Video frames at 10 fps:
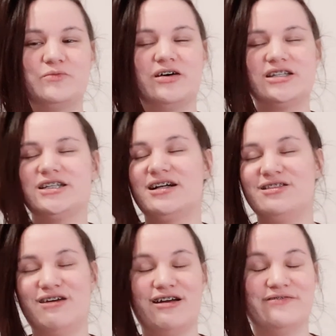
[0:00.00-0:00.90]
watching a
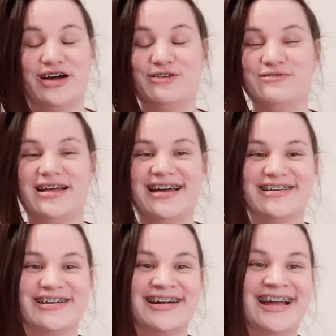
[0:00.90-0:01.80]
lot of
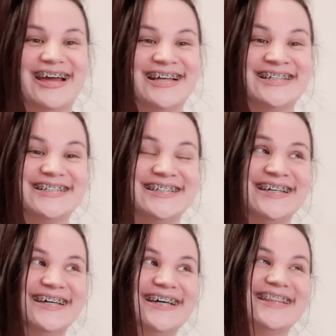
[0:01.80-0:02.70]
Outlander, and
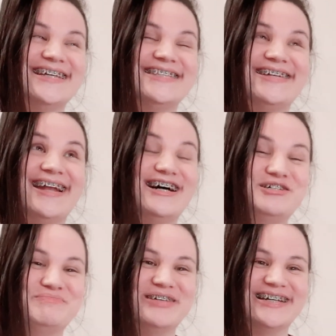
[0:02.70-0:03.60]
that's not
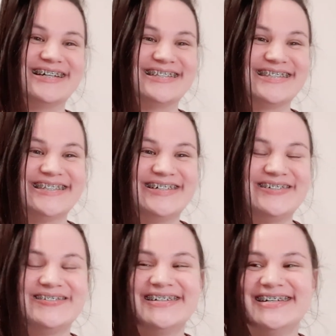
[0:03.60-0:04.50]
helping.
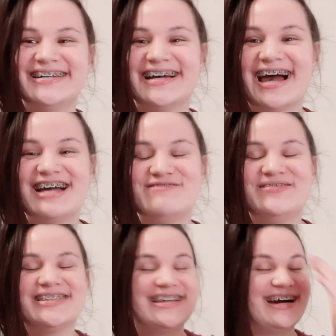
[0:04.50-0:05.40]
So, I
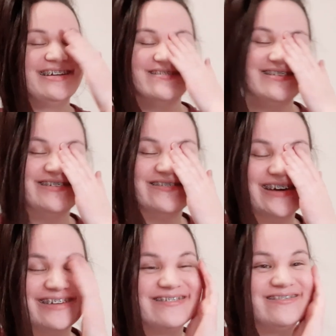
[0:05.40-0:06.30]
mean, like, I don't
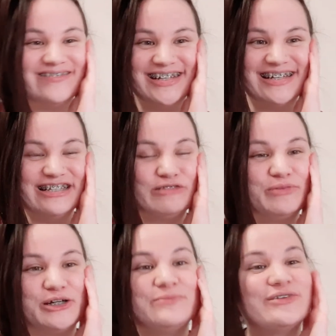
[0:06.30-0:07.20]
know what it is, but
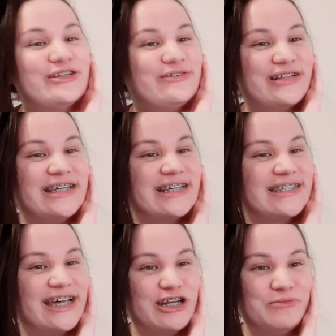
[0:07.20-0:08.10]
I'm really, really
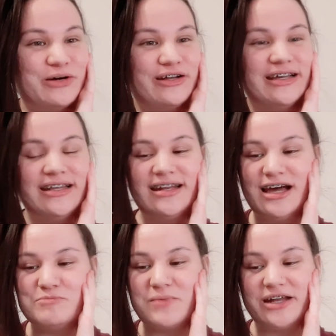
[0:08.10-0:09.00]
excited about it.
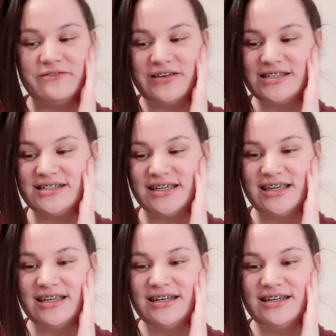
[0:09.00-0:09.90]
I'm
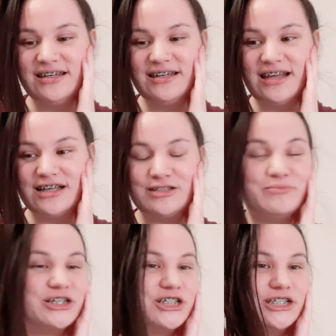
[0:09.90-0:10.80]
manifesting it as
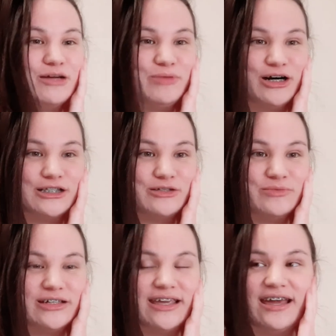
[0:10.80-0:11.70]
much as I
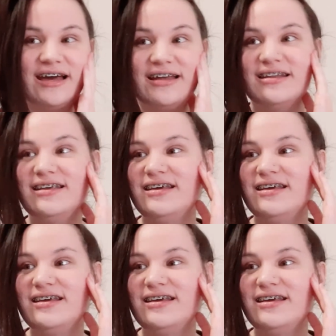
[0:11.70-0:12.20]
possibly can.